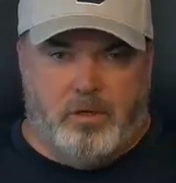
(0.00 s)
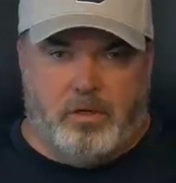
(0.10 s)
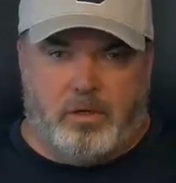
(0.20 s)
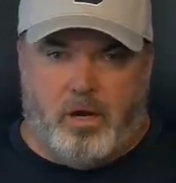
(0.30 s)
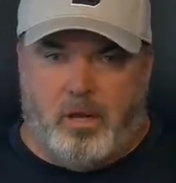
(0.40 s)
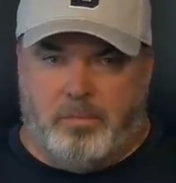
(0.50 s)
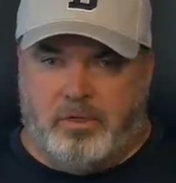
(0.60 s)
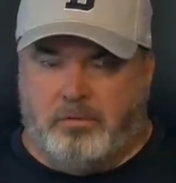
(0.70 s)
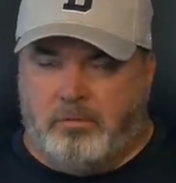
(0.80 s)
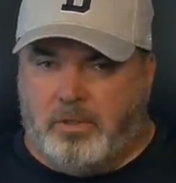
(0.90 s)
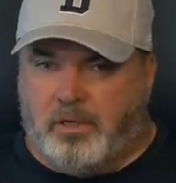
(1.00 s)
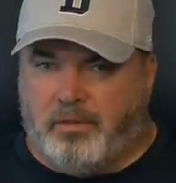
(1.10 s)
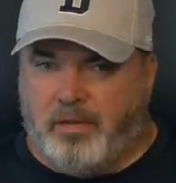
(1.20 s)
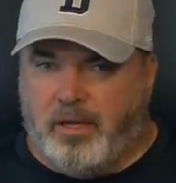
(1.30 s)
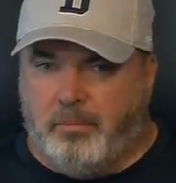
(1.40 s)
the common uh,
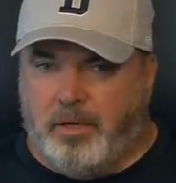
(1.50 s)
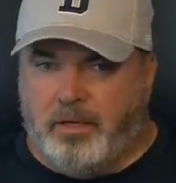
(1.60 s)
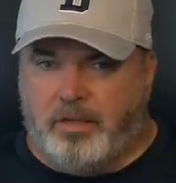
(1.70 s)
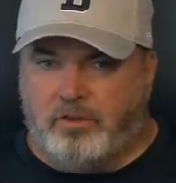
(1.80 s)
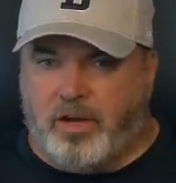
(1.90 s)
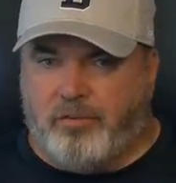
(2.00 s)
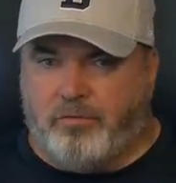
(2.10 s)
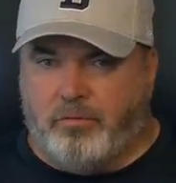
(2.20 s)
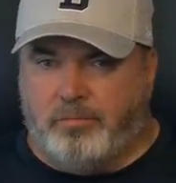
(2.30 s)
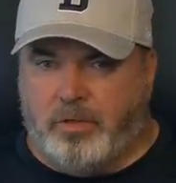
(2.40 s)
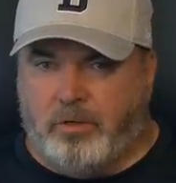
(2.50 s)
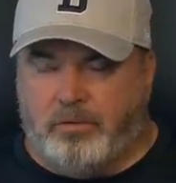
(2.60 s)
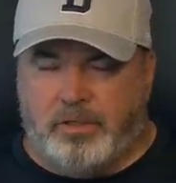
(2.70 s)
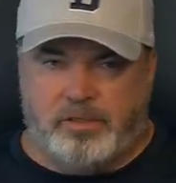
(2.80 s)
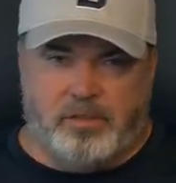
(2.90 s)
theme in the draft room. You
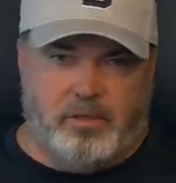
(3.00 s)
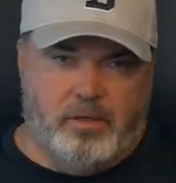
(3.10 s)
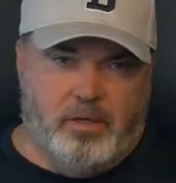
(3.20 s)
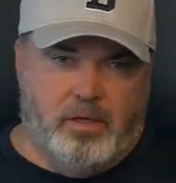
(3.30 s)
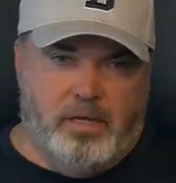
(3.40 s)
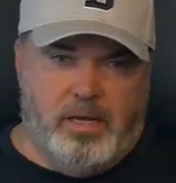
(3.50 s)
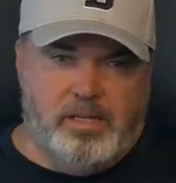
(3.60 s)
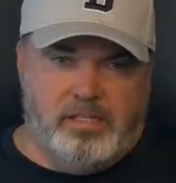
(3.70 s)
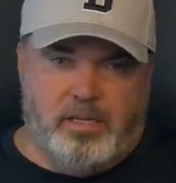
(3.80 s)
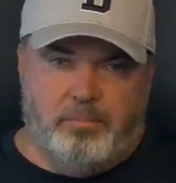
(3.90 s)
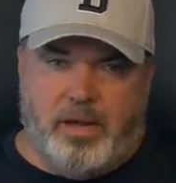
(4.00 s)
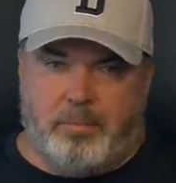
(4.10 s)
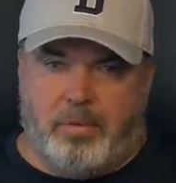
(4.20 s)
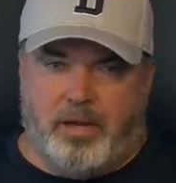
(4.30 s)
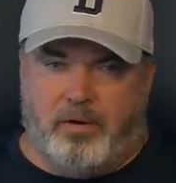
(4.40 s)
know, he's a he's an
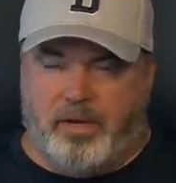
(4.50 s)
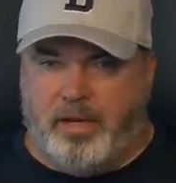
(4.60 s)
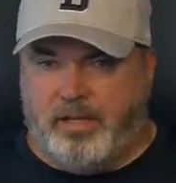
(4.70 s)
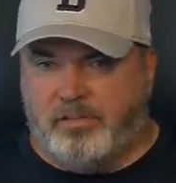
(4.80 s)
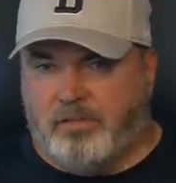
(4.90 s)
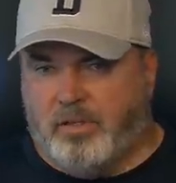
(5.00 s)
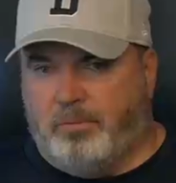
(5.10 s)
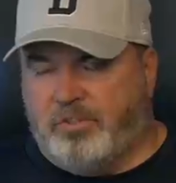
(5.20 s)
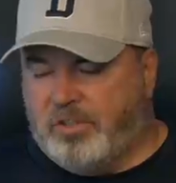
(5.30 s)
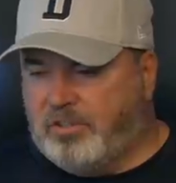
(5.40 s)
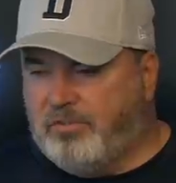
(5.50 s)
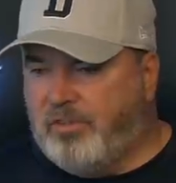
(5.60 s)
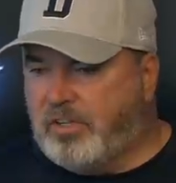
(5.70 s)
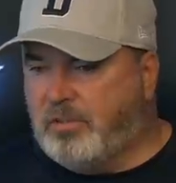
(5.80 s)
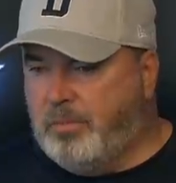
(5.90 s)
impact player that has you know position
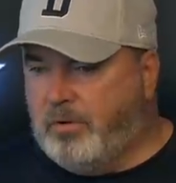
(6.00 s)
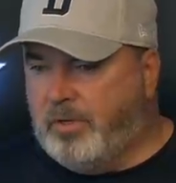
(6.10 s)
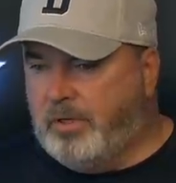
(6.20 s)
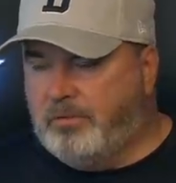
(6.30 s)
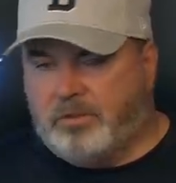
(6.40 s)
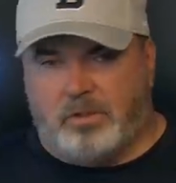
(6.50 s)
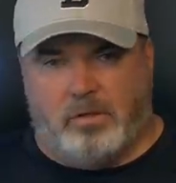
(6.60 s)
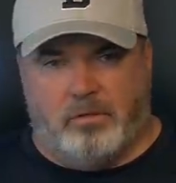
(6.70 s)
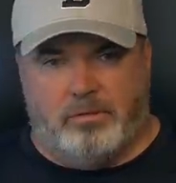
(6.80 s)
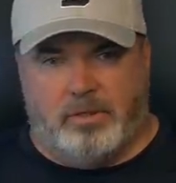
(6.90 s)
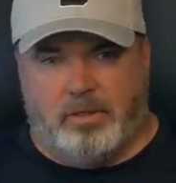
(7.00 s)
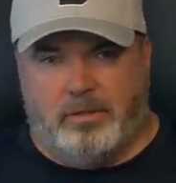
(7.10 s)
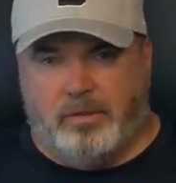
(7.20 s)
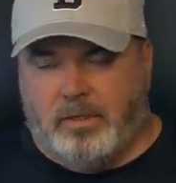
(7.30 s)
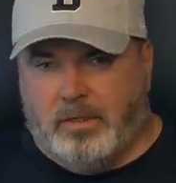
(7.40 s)
flexibility. So
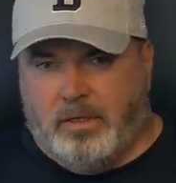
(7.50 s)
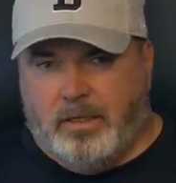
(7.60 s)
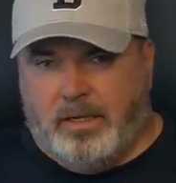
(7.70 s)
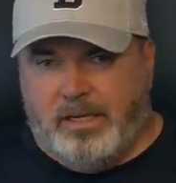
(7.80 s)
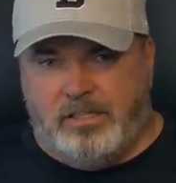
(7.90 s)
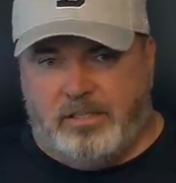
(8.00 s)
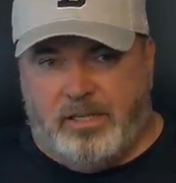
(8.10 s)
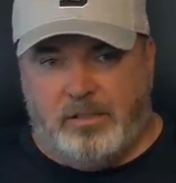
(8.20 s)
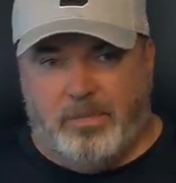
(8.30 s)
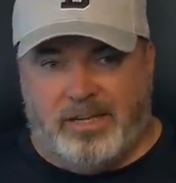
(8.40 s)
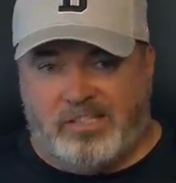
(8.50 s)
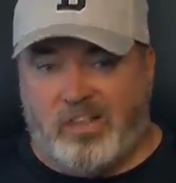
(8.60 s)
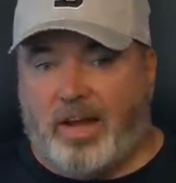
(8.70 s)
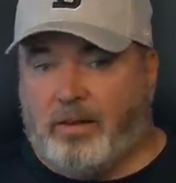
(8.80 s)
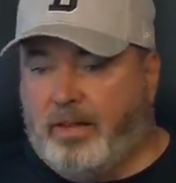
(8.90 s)
and and he's he's been
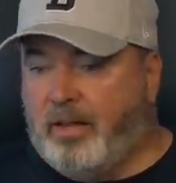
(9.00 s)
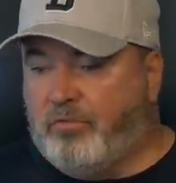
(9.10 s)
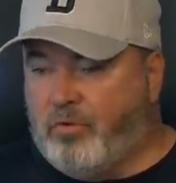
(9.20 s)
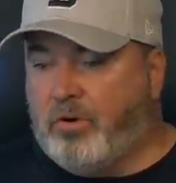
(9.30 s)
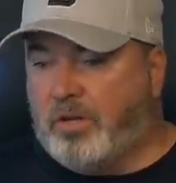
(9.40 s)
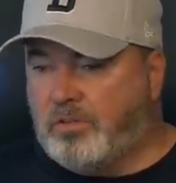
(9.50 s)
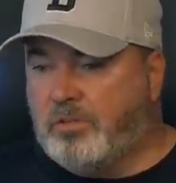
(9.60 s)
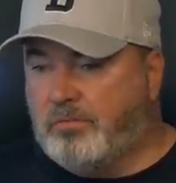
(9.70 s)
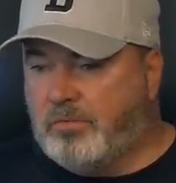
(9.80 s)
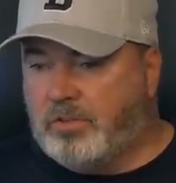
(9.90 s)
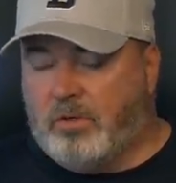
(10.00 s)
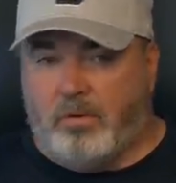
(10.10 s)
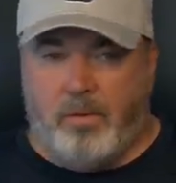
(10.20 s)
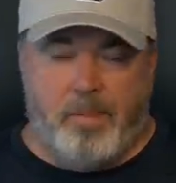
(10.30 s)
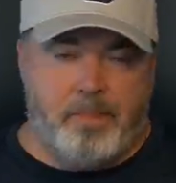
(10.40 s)
exactly that for us. So